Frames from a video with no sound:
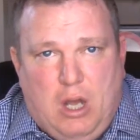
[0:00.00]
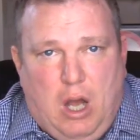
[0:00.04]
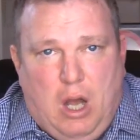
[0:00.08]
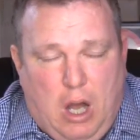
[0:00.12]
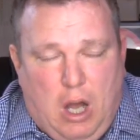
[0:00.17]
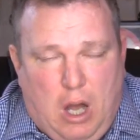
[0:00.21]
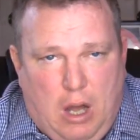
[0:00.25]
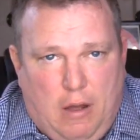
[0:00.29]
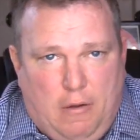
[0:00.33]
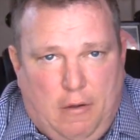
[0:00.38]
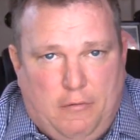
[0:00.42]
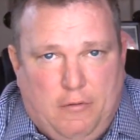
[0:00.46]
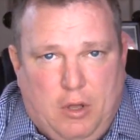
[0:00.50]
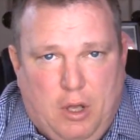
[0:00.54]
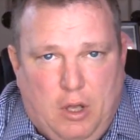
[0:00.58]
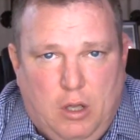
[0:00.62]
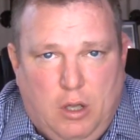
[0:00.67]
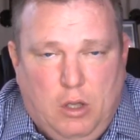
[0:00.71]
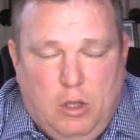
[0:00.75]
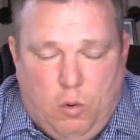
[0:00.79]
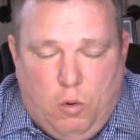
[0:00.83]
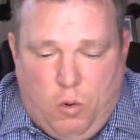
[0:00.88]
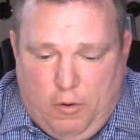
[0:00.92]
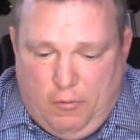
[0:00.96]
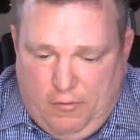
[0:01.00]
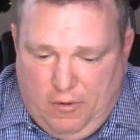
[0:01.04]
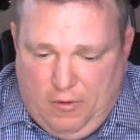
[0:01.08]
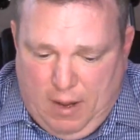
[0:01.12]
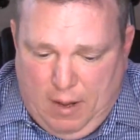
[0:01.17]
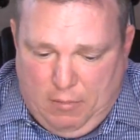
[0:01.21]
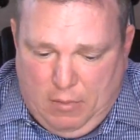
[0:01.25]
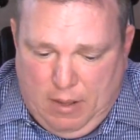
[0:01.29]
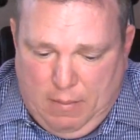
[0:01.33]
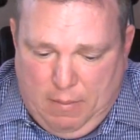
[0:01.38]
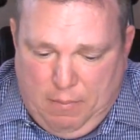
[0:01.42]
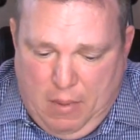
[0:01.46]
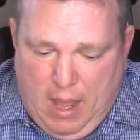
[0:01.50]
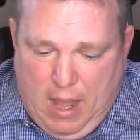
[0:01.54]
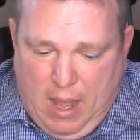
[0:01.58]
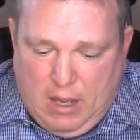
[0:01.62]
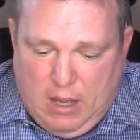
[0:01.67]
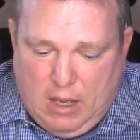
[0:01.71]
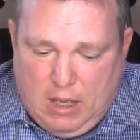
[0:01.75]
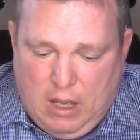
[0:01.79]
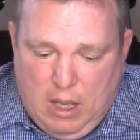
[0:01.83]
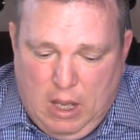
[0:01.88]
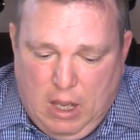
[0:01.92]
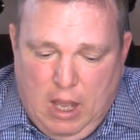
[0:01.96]
of Your Family
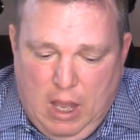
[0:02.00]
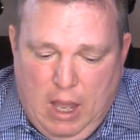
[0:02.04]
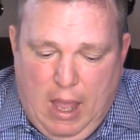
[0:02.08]
Bank.